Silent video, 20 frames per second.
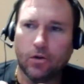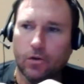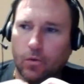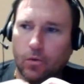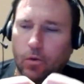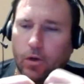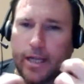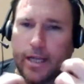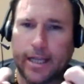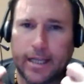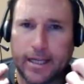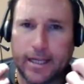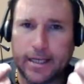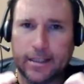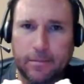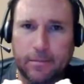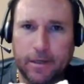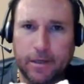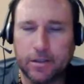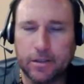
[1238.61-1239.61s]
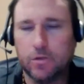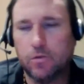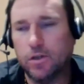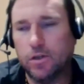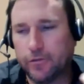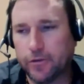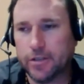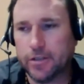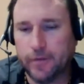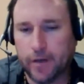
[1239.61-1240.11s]
what I liked about well,
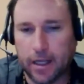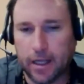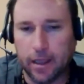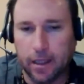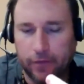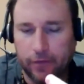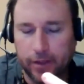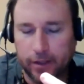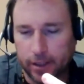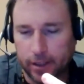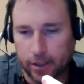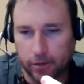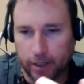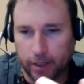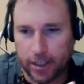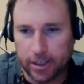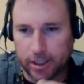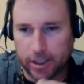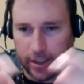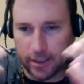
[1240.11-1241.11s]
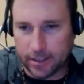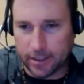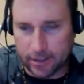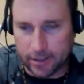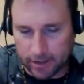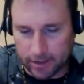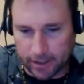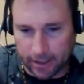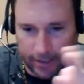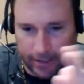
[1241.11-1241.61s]
first of all, I love the alliteration. Let's
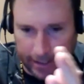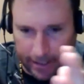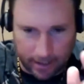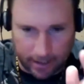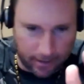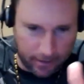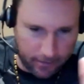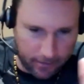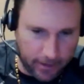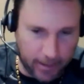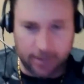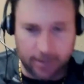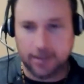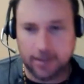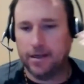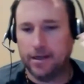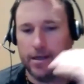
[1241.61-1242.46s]
just get that out of the way.